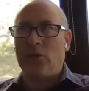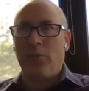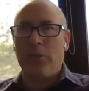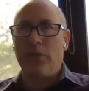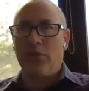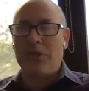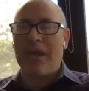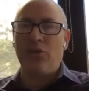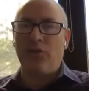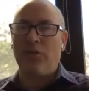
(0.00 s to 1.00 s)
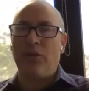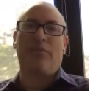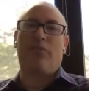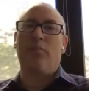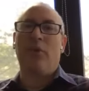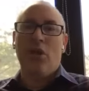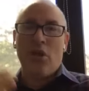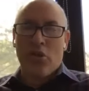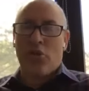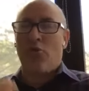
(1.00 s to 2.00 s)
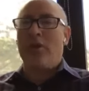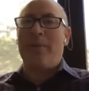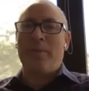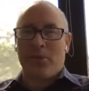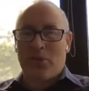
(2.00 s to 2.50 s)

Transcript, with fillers: couple years as you've gone from 30 people